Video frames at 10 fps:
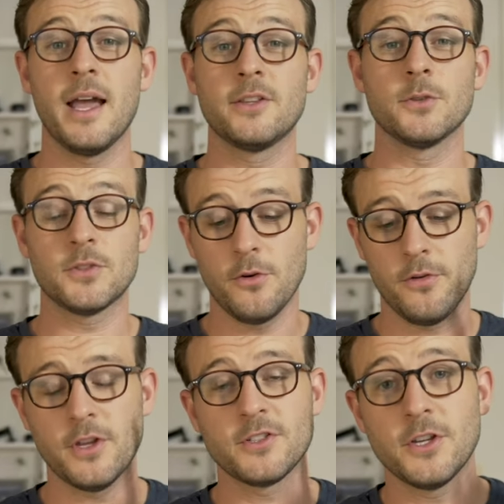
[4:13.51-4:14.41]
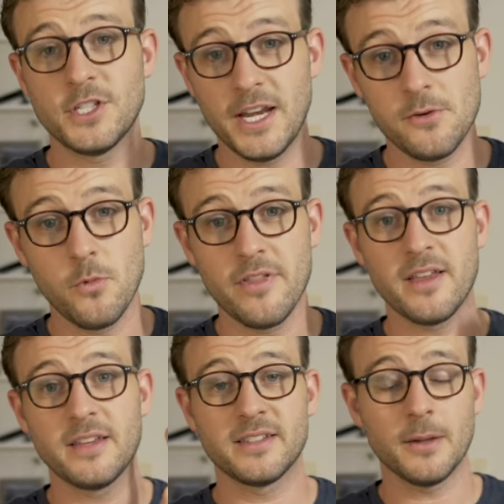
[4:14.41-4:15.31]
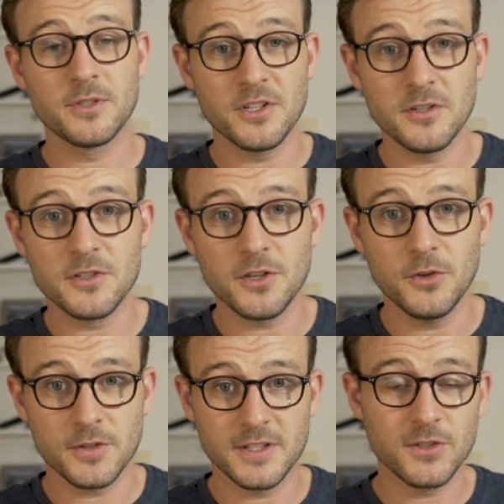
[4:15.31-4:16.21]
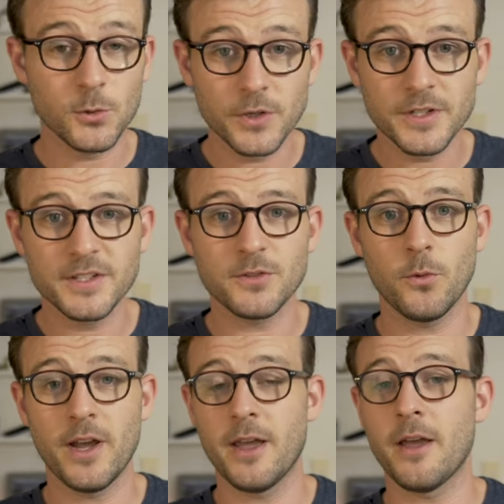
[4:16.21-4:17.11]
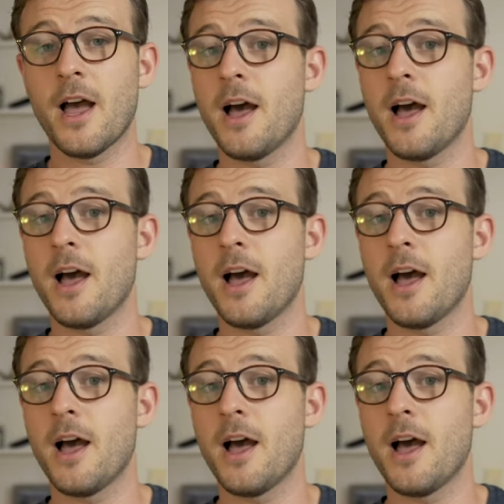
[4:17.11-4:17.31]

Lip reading: It's also associated with substance use disorders, where,